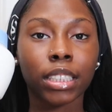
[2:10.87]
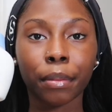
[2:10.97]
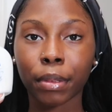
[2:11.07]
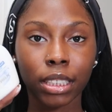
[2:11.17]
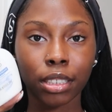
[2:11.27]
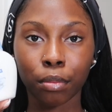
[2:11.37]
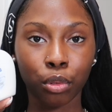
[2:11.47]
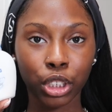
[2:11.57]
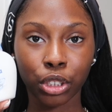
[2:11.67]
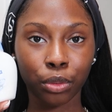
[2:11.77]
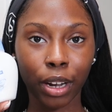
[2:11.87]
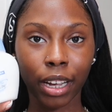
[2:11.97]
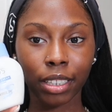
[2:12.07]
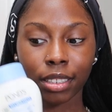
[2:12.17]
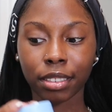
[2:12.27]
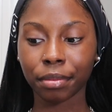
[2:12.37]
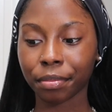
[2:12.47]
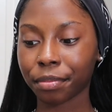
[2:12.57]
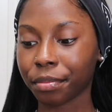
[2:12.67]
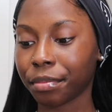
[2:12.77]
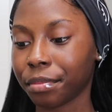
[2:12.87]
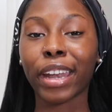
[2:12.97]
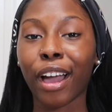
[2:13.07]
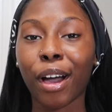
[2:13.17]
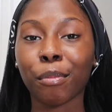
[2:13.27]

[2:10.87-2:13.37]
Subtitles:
something to moisturize. Now